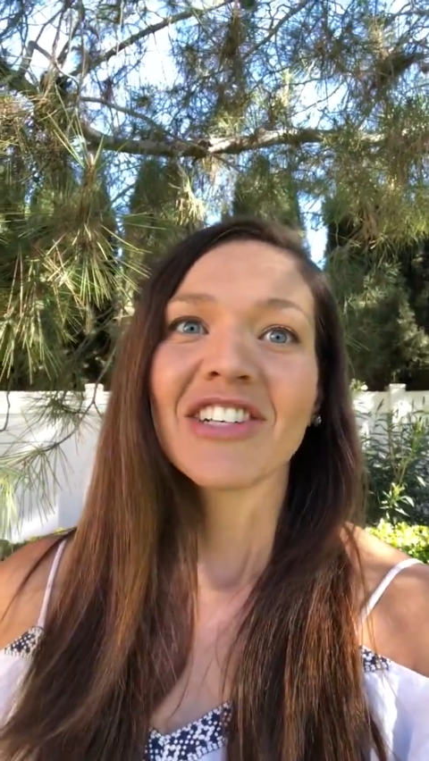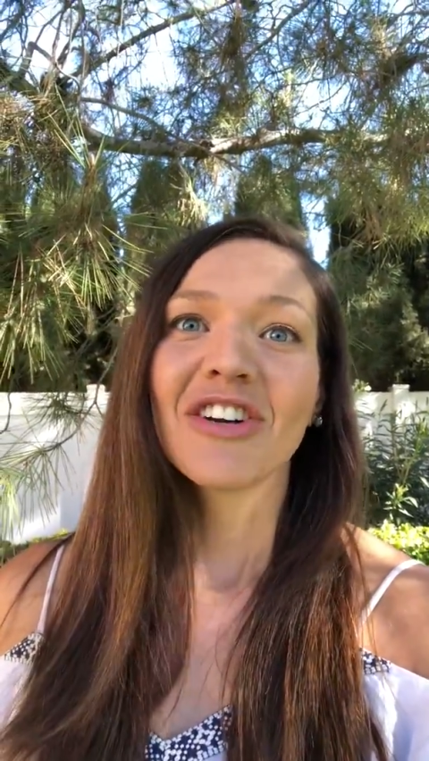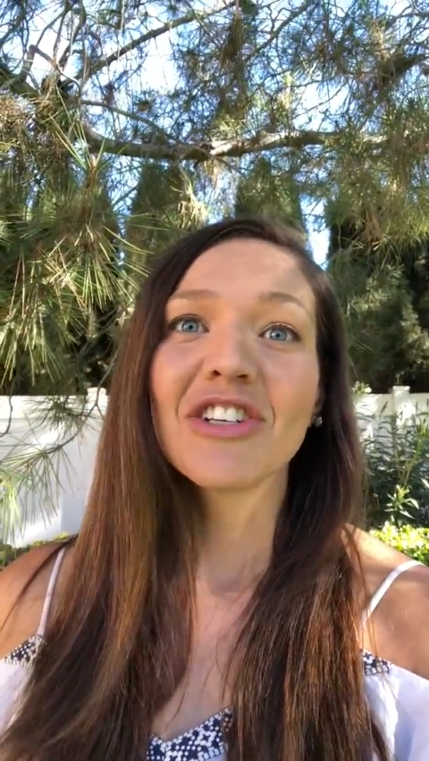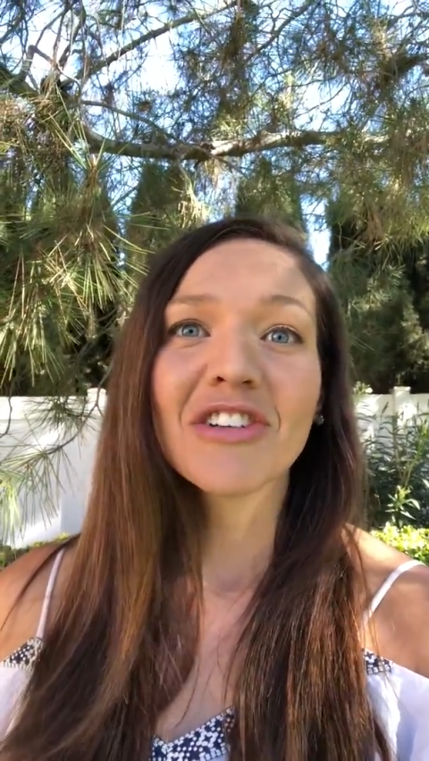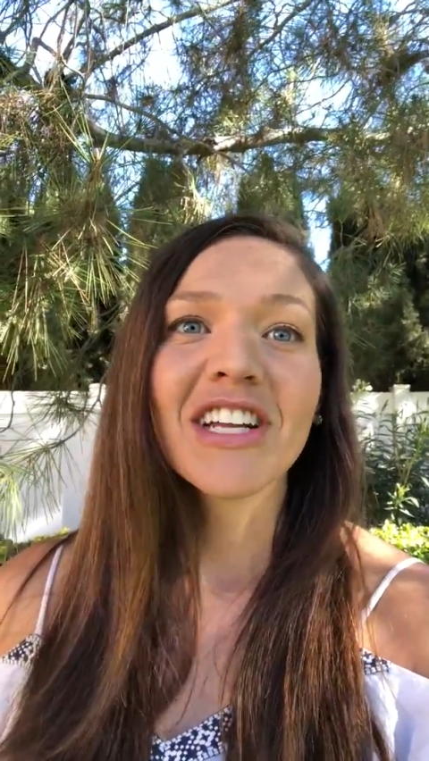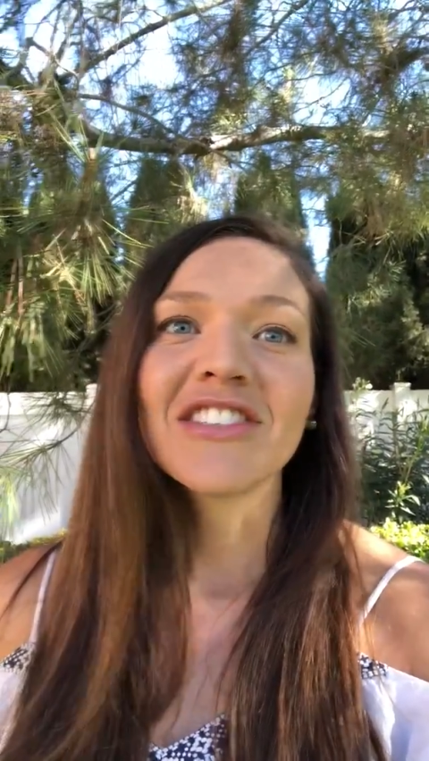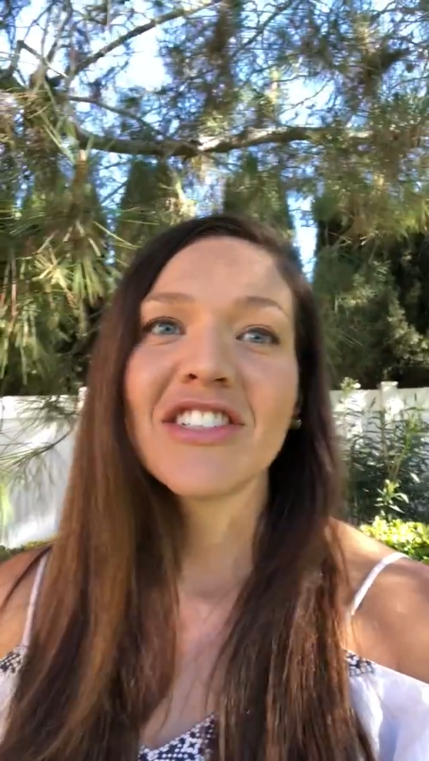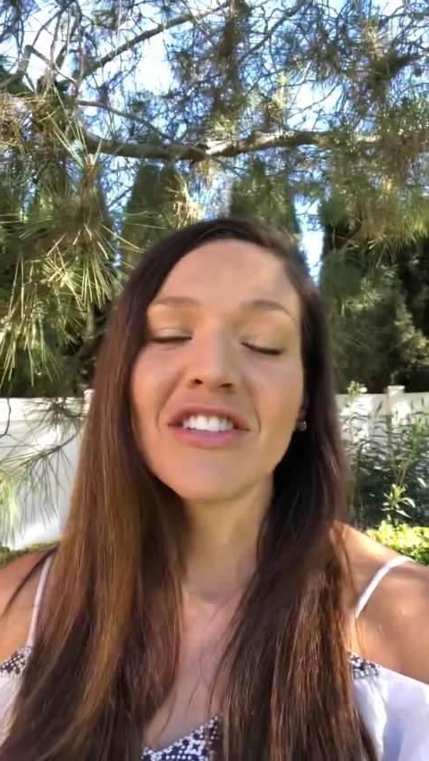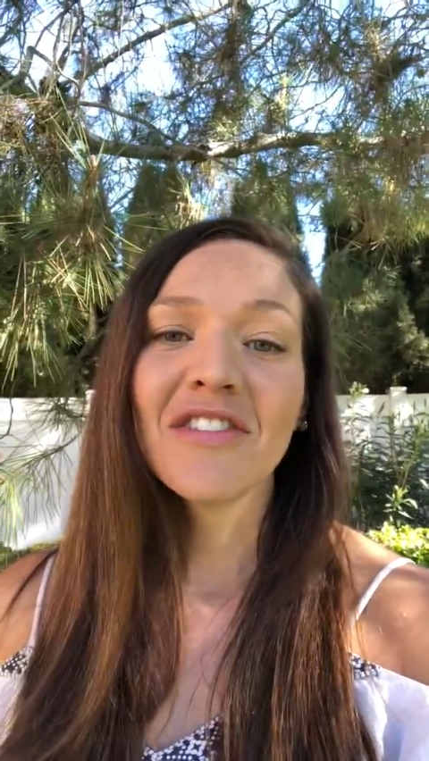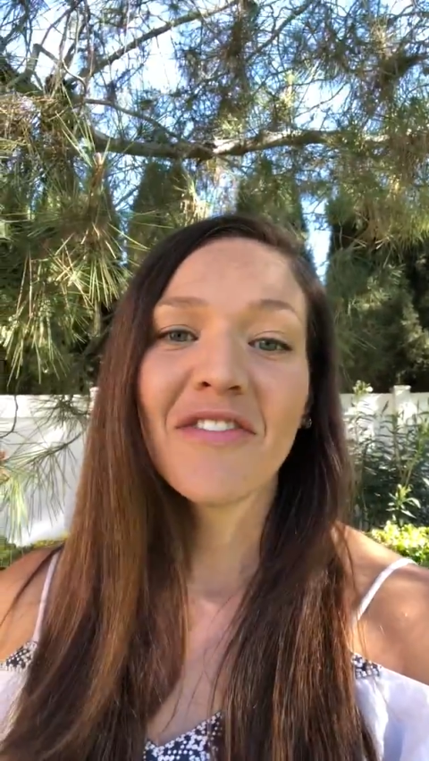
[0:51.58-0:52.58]
Turn your
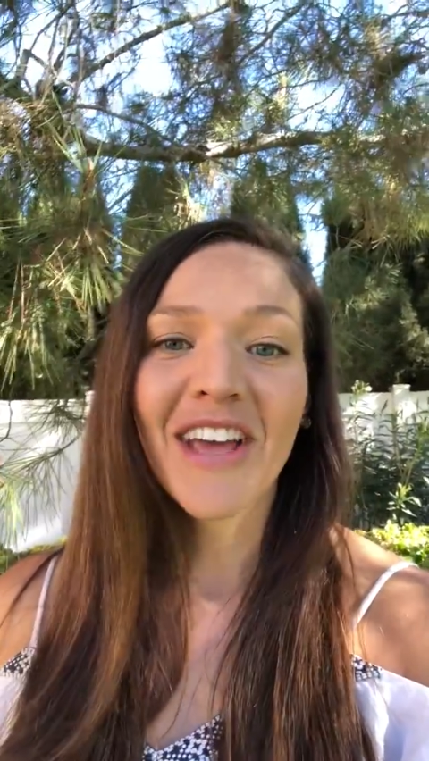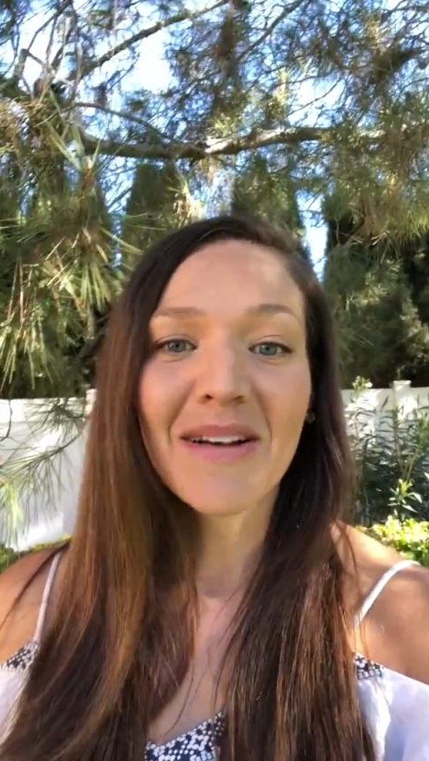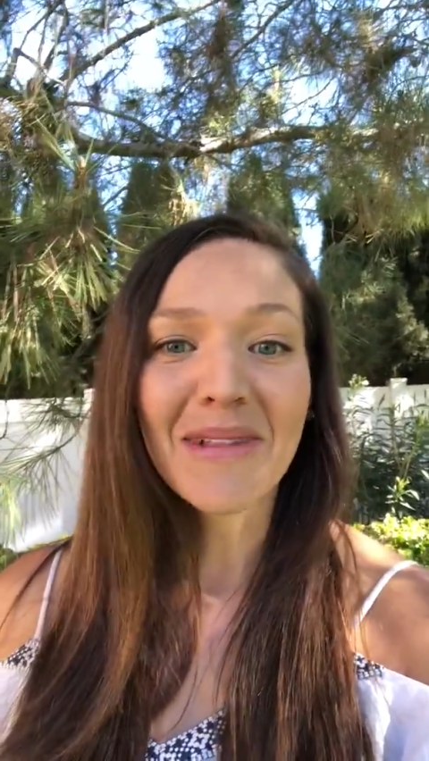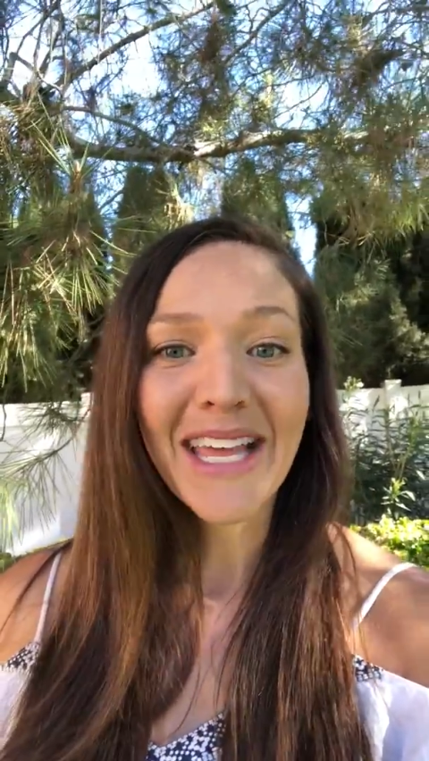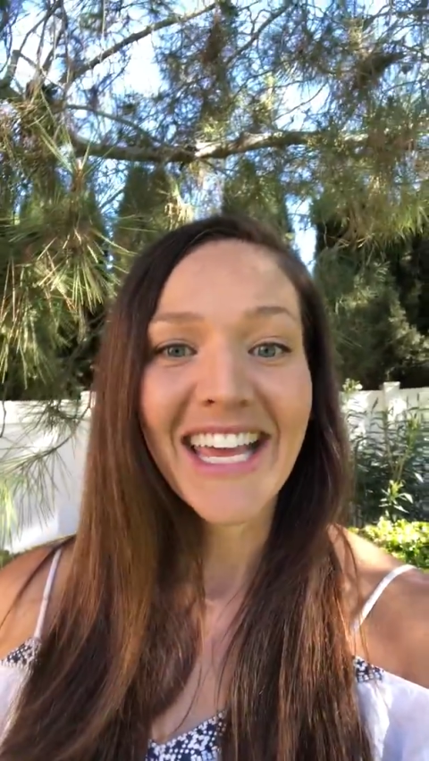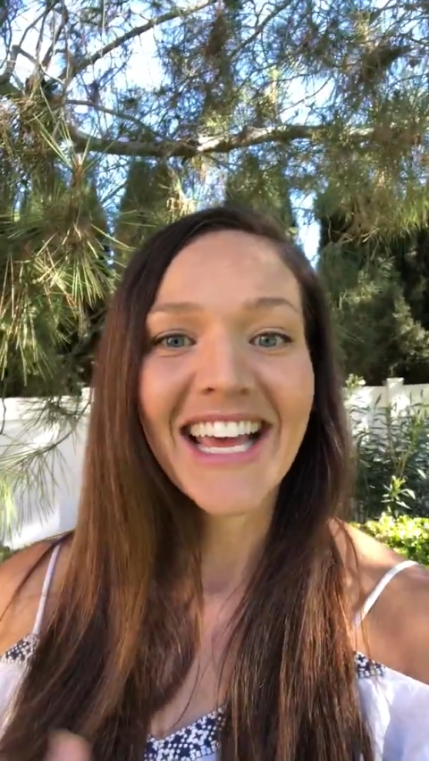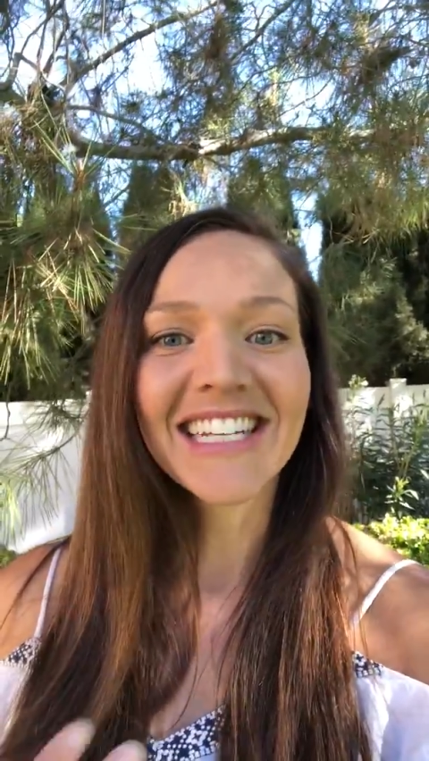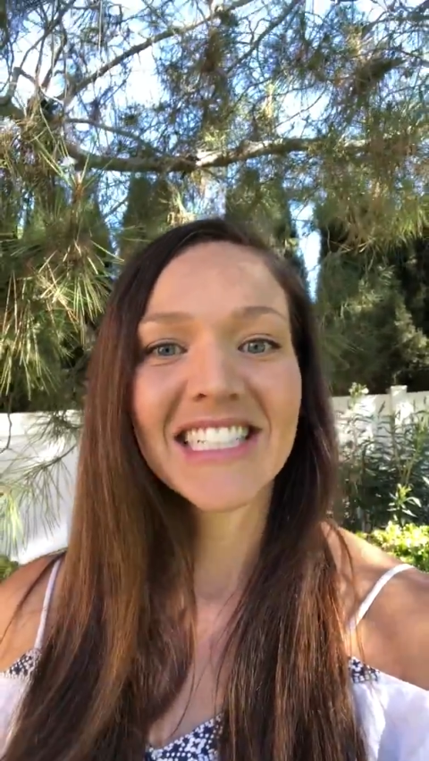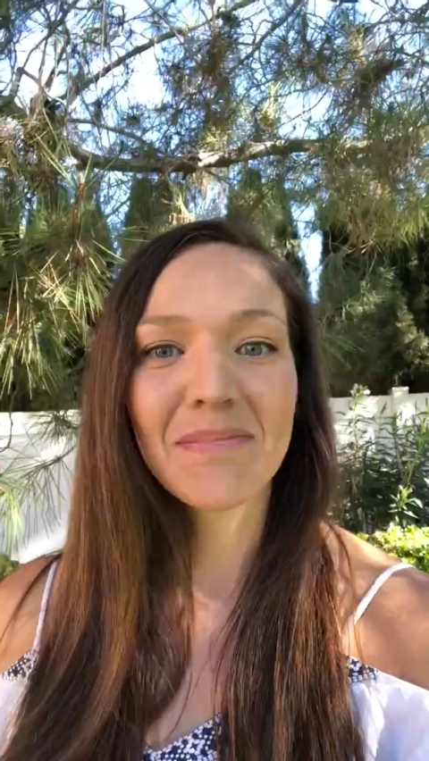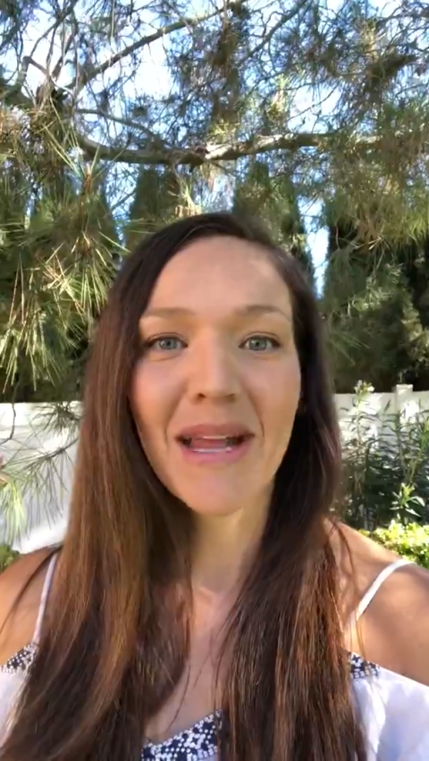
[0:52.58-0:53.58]
attention to your family
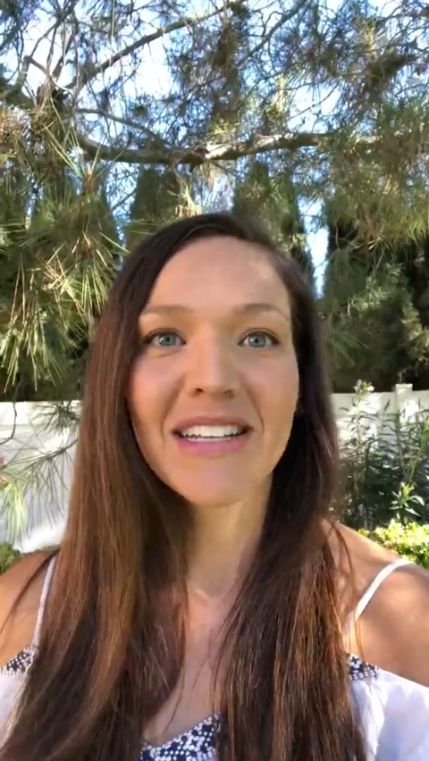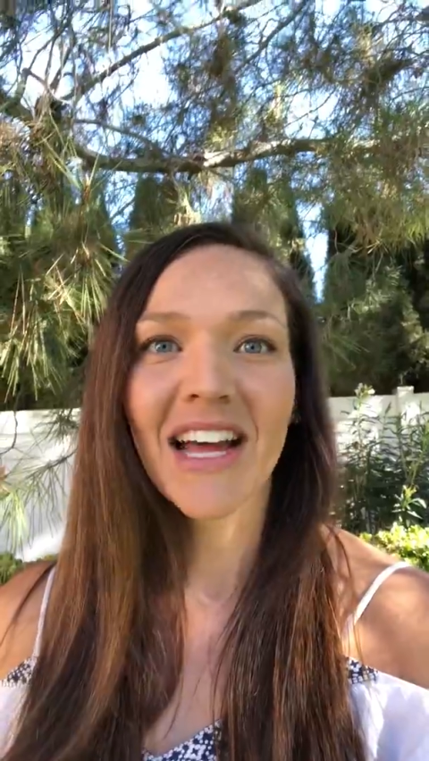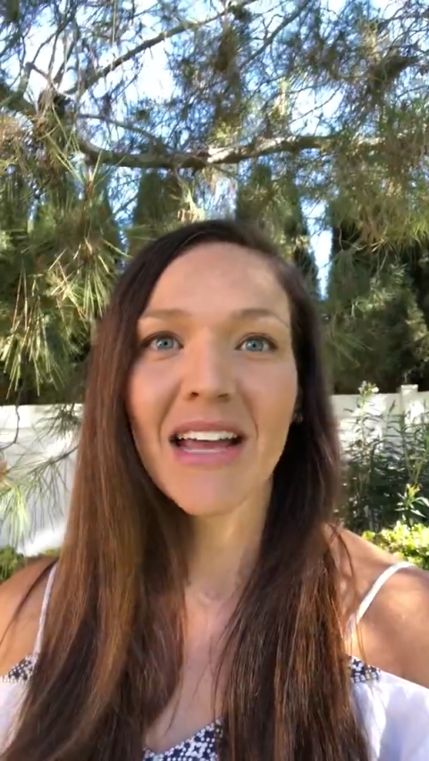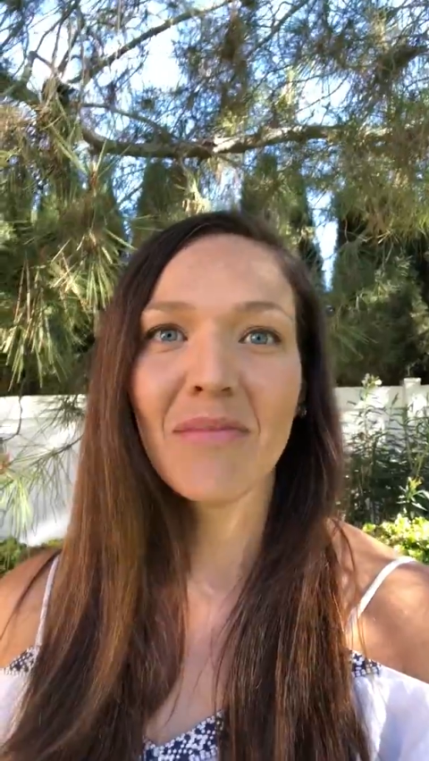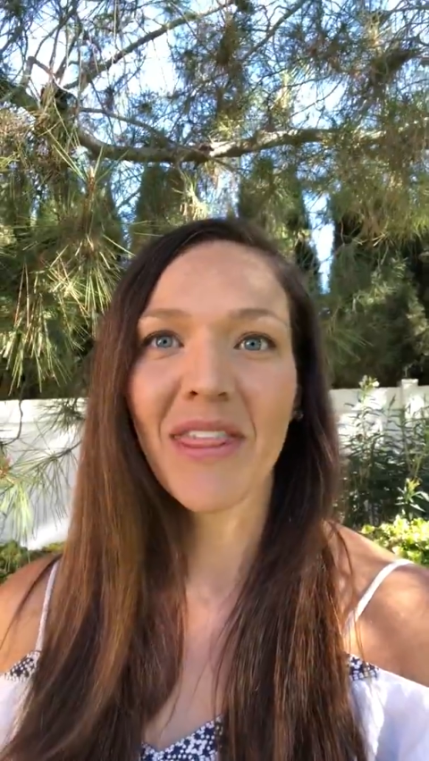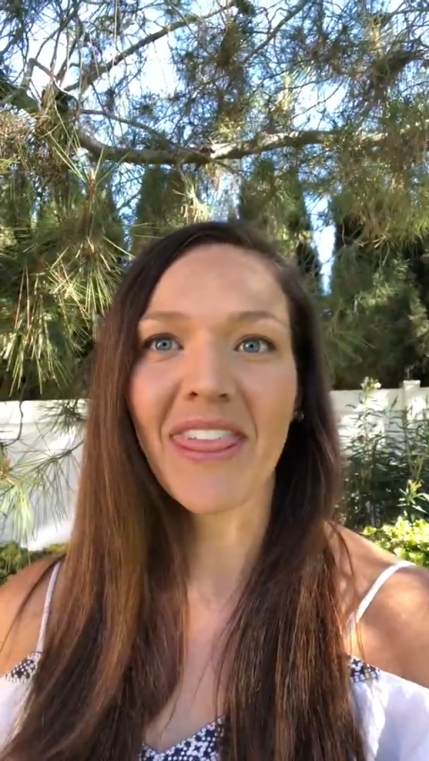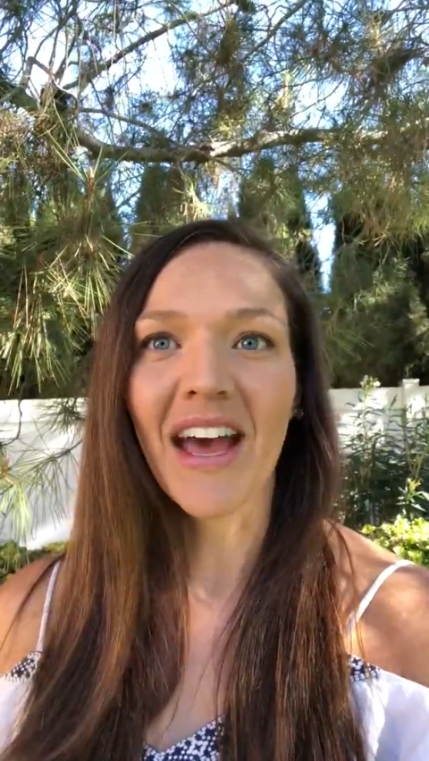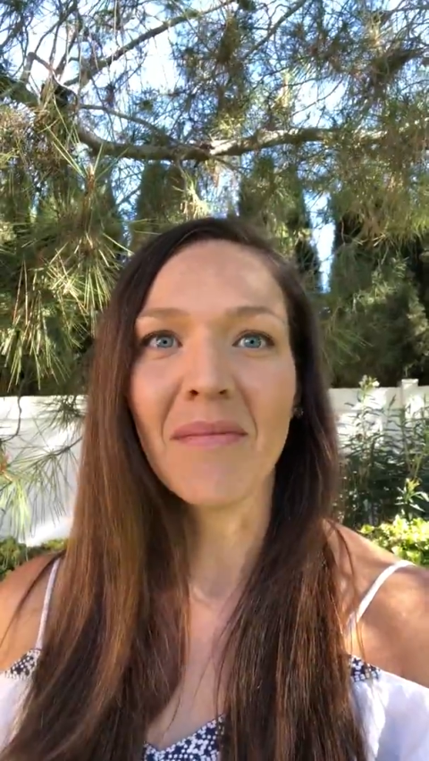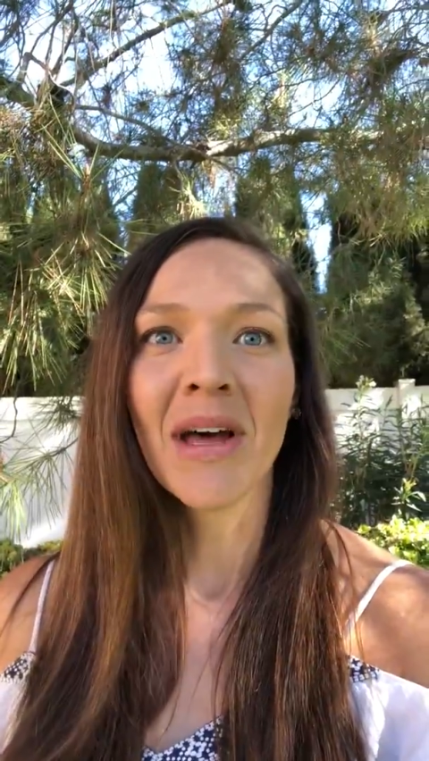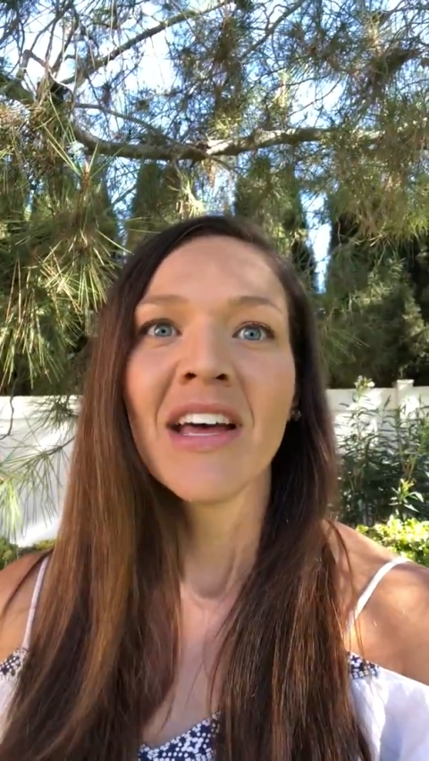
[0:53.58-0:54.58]
and spend time with
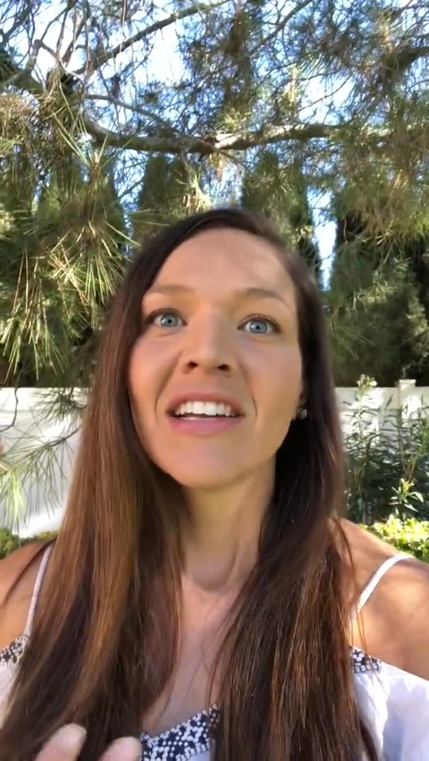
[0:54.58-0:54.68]
them.